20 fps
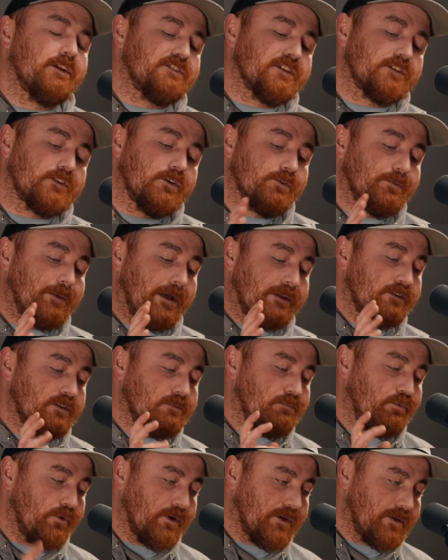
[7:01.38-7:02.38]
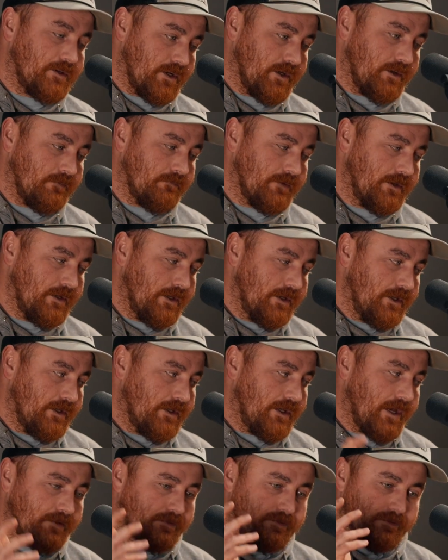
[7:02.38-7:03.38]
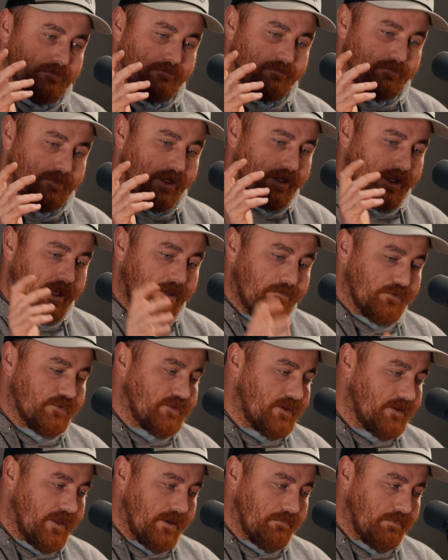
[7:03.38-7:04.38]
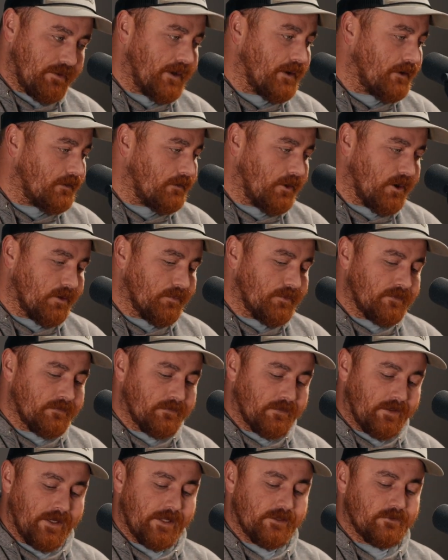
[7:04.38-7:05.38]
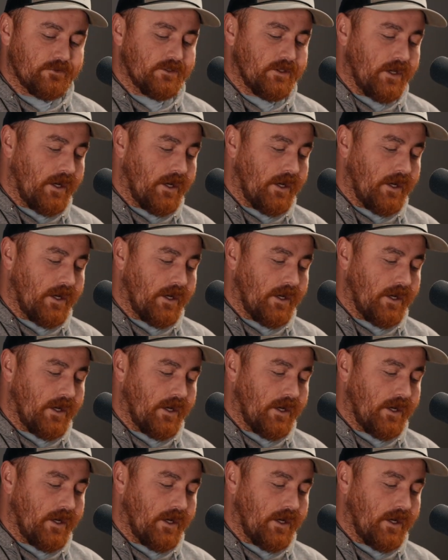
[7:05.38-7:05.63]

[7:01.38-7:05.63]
just goes back to the point of yes, 98% of that plant carbon, hydrogen,